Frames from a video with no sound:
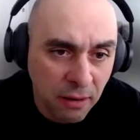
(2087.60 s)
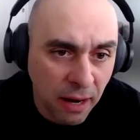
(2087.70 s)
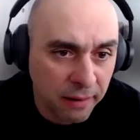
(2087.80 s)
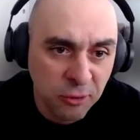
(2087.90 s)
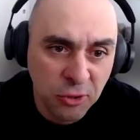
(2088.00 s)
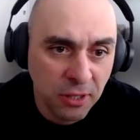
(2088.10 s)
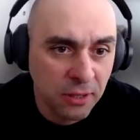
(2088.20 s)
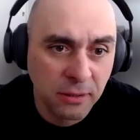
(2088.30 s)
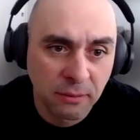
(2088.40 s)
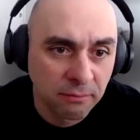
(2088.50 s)
right? It's
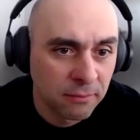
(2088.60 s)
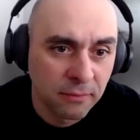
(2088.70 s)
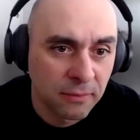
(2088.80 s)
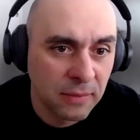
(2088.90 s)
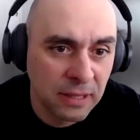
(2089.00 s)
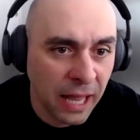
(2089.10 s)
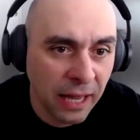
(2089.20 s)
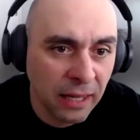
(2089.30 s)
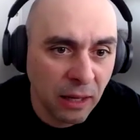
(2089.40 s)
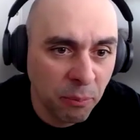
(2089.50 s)
just
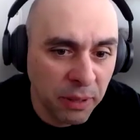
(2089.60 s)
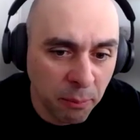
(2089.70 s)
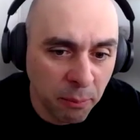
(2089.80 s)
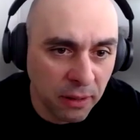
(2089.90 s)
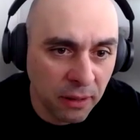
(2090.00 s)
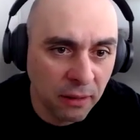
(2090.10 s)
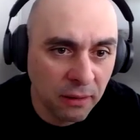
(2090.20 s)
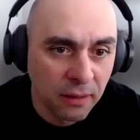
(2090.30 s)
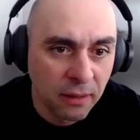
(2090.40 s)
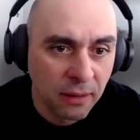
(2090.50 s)
techie
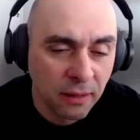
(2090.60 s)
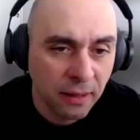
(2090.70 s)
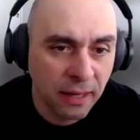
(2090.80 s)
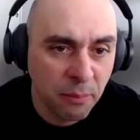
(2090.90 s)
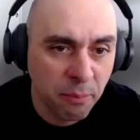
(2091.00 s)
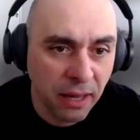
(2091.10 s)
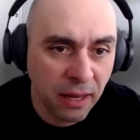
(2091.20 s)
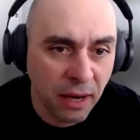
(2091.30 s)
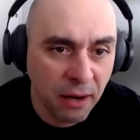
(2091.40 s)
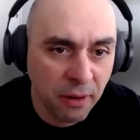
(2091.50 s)
people in the
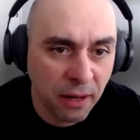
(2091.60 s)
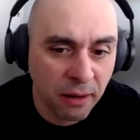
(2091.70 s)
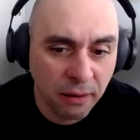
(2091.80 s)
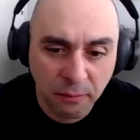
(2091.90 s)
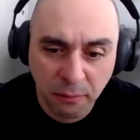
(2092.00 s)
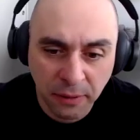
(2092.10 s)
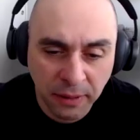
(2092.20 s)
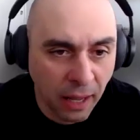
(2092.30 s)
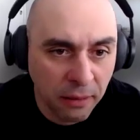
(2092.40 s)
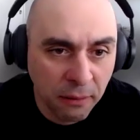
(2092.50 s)
Bay Area, we're
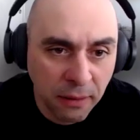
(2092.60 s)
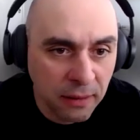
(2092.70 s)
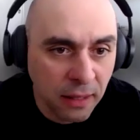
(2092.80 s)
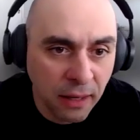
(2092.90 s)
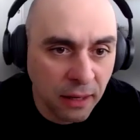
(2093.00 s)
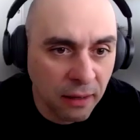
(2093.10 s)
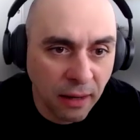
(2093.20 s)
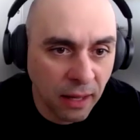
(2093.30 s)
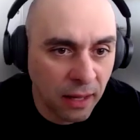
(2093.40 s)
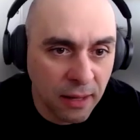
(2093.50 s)
gathering there,
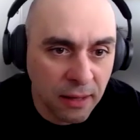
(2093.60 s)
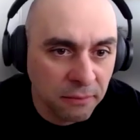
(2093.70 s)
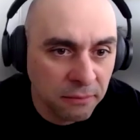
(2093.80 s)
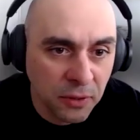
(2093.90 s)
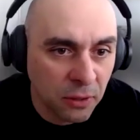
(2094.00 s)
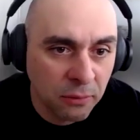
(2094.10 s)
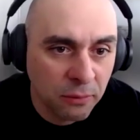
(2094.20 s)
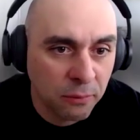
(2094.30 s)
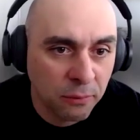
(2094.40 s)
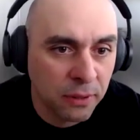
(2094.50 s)
and
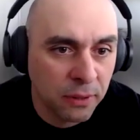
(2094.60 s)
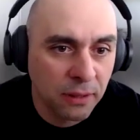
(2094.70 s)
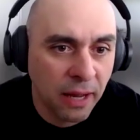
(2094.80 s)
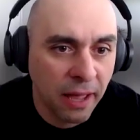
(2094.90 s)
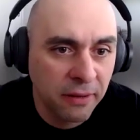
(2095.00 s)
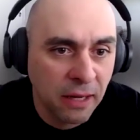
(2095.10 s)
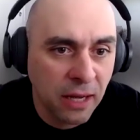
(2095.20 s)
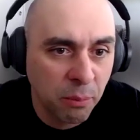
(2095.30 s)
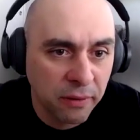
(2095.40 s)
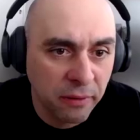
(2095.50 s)
we're having a
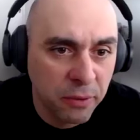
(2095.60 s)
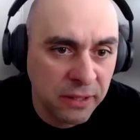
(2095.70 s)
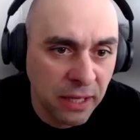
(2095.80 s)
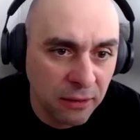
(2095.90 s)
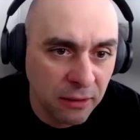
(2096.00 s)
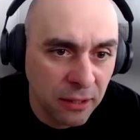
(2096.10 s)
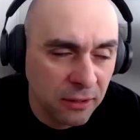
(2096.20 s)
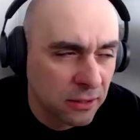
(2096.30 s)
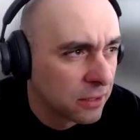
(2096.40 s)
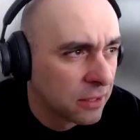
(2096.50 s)
couple of
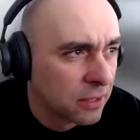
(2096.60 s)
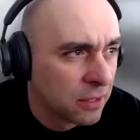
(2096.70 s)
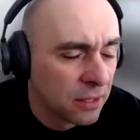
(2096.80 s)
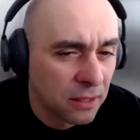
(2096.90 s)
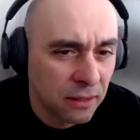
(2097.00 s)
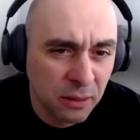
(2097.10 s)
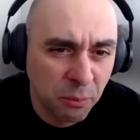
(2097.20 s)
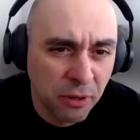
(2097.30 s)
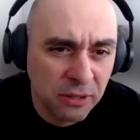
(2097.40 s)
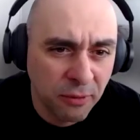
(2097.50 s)
presenters. There's
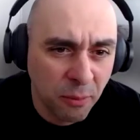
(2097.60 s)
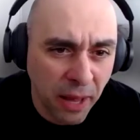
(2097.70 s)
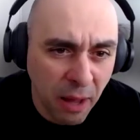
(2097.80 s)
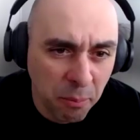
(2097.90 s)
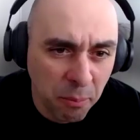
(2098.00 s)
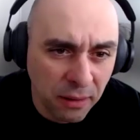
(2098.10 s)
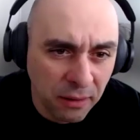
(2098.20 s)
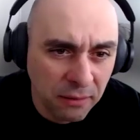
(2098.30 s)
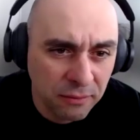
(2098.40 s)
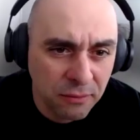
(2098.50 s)
a person from
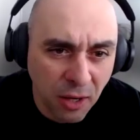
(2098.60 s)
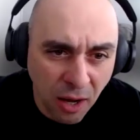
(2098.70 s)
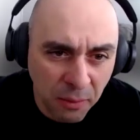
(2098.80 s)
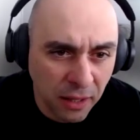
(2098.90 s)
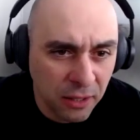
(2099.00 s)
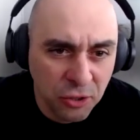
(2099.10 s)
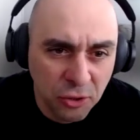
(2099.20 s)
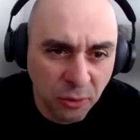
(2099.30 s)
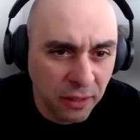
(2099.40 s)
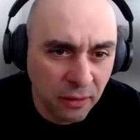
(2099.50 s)
Apple coming and
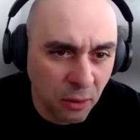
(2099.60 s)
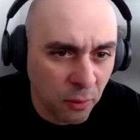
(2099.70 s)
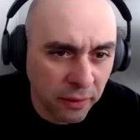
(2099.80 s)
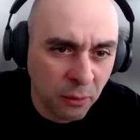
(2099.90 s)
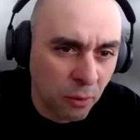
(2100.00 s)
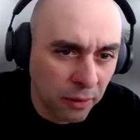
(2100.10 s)
showing what they're